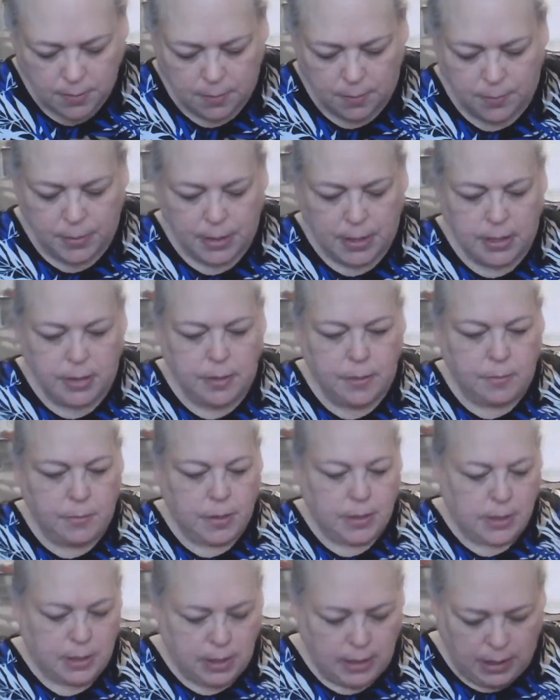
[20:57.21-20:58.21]
but,
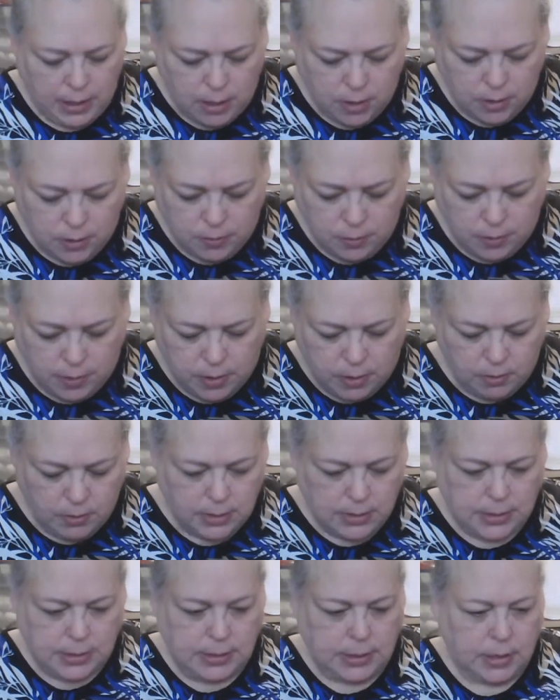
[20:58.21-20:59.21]
but here's where you can
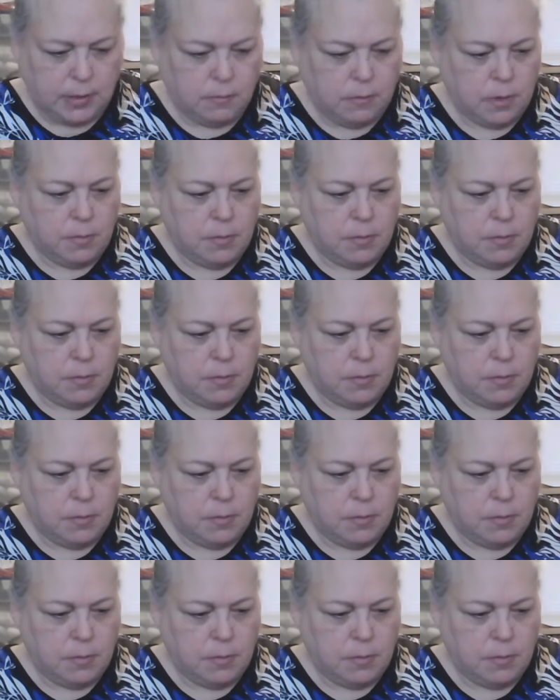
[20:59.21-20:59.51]
see it with